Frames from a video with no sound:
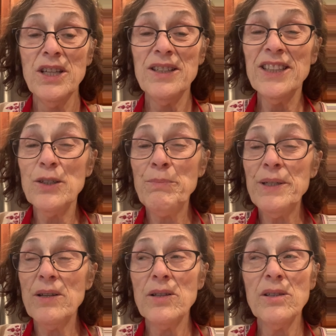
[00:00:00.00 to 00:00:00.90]
A little
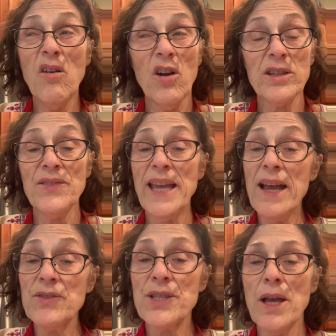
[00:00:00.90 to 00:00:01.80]
bit hard on the
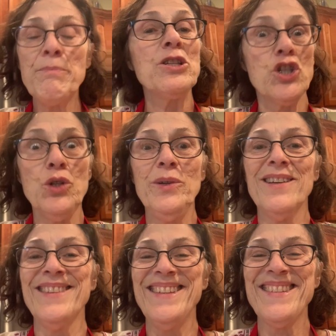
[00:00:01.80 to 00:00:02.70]
outside, but chewy
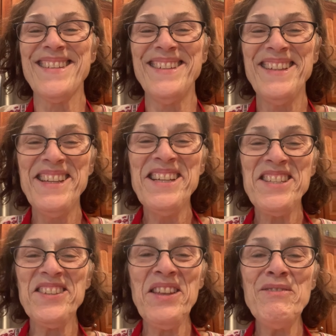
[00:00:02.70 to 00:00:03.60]
on the inside.
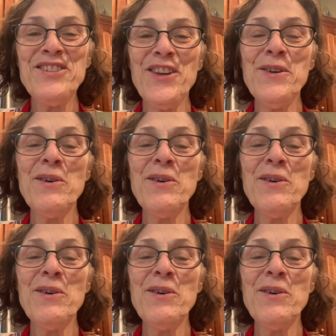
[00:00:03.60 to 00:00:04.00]
So let me show you